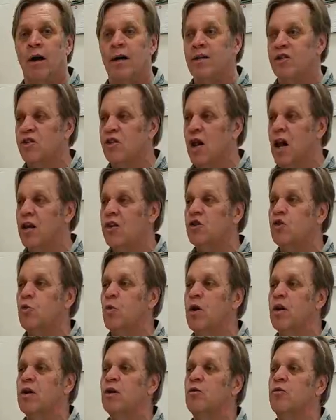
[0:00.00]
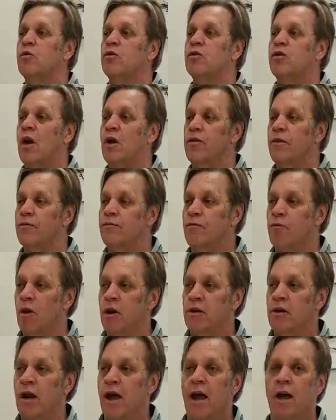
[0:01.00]
It's not as critical as on the front
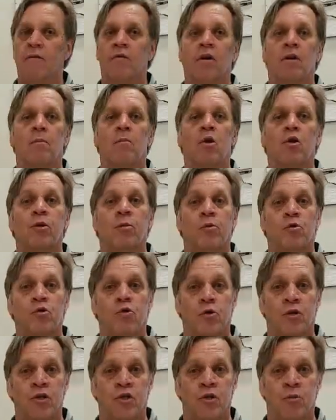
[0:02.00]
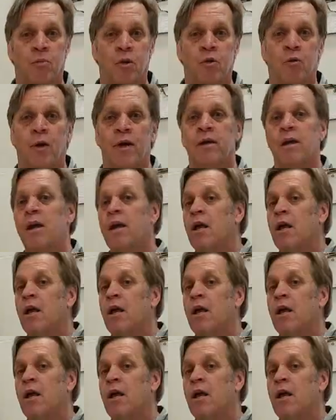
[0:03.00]
to have a multiple choice of spring rate.